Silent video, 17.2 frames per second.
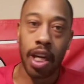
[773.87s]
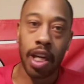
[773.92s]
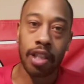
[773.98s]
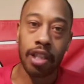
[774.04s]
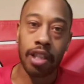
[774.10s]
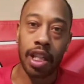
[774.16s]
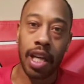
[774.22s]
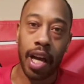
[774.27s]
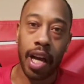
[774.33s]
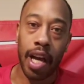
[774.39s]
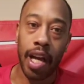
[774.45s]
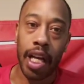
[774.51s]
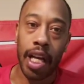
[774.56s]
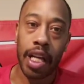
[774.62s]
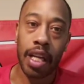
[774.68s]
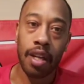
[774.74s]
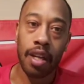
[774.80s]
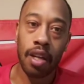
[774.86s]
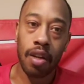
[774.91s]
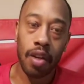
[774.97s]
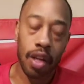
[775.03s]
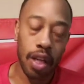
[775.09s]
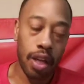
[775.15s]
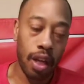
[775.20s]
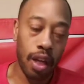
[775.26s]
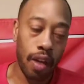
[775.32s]
God,
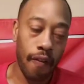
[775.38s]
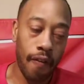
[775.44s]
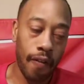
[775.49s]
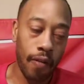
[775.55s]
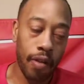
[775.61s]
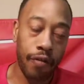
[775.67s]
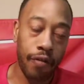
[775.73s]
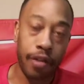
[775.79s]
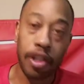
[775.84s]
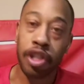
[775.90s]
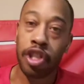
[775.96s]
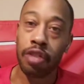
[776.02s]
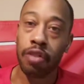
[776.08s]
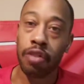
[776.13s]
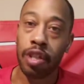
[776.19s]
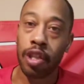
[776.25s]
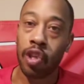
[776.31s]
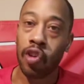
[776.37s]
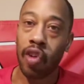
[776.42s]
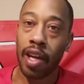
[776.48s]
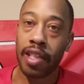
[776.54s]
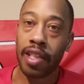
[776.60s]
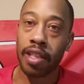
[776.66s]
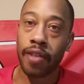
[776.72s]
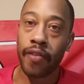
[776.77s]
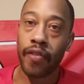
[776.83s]
with Yeshua the
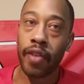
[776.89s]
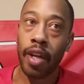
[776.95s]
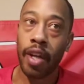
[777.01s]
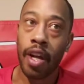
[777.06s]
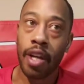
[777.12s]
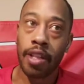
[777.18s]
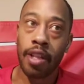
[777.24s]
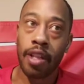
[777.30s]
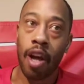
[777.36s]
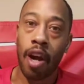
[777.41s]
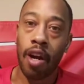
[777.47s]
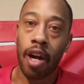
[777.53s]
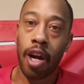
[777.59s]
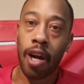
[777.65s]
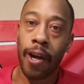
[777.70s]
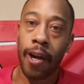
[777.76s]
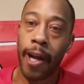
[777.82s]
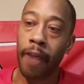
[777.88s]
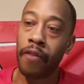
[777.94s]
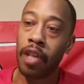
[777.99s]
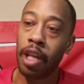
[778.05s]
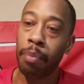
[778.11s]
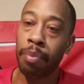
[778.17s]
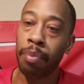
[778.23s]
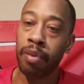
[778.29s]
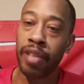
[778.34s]
Christ, our heavenly
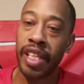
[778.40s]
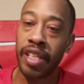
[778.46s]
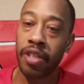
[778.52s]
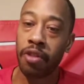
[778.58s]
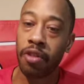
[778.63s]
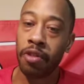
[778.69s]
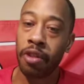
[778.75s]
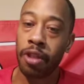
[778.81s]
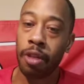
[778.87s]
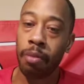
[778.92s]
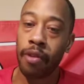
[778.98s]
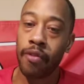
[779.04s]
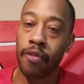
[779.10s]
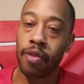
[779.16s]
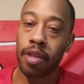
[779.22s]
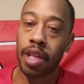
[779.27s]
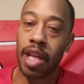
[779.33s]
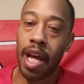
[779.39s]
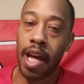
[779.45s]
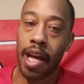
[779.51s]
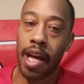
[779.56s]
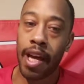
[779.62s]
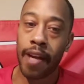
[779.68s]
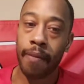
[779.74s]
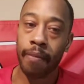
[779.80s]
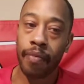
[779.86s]
priest who stood before God
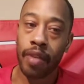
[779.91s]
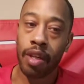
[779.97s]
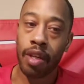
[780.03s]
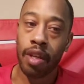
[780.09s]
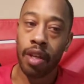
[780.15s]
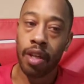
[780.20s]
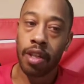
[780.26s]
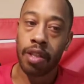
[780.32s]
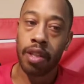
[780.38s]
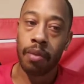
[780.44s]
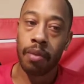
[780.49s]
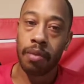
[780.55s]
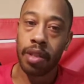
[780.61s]
to